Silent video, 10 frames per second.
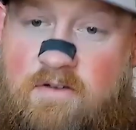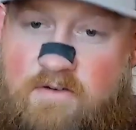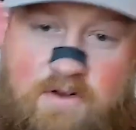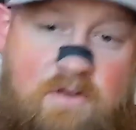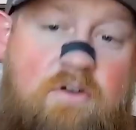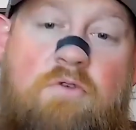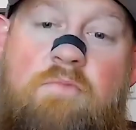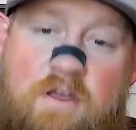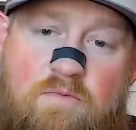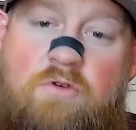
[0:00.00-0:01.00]
They're going to go
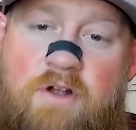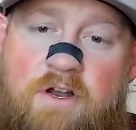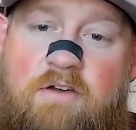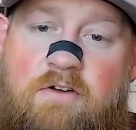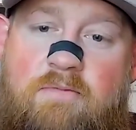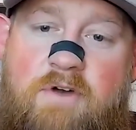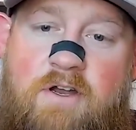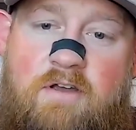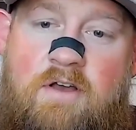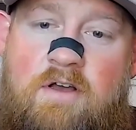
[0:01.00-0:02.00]
make more money on your money.